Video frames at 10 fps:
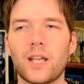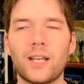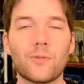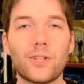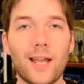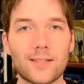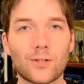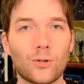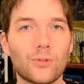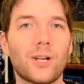and he really has
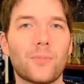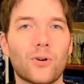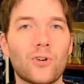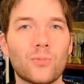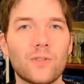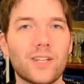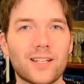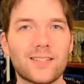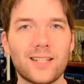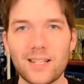to hold up the whole movie
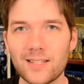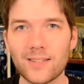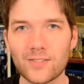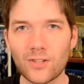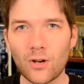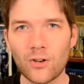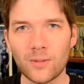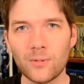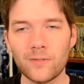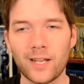because he is the star of
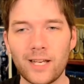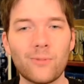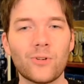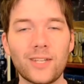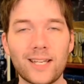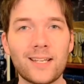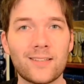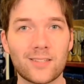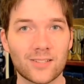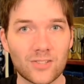the movie, and he really
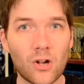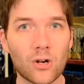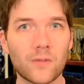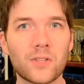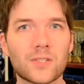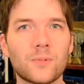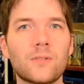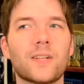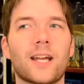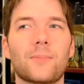is the star of this movie.